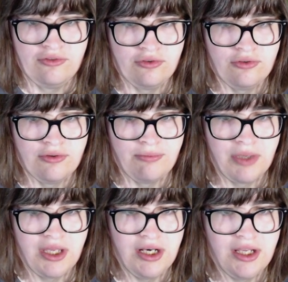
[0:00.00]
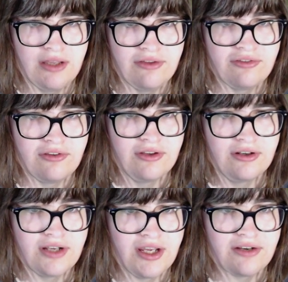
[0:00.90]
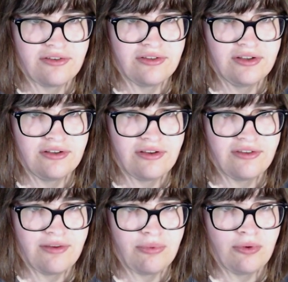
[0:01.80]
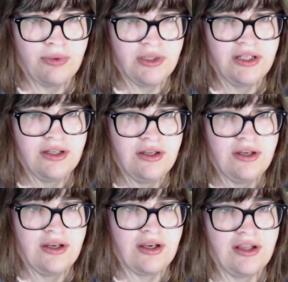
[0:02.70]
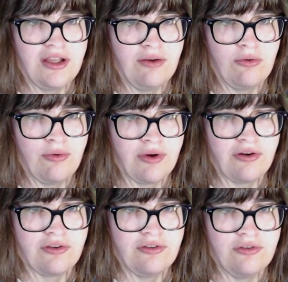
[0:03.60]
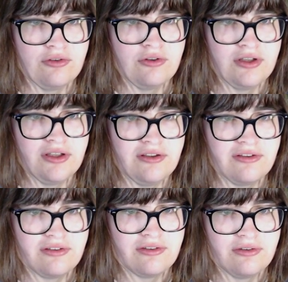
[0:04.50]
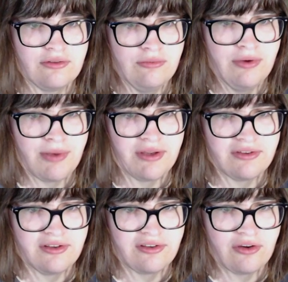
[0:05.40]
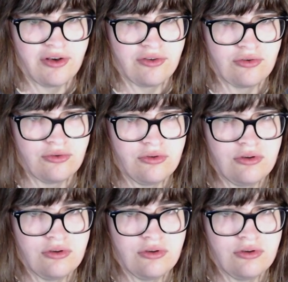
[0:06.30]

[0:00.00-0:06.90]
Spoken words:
to the beginning so that it actually does that properly. And then what we're going to do is we're basically just going to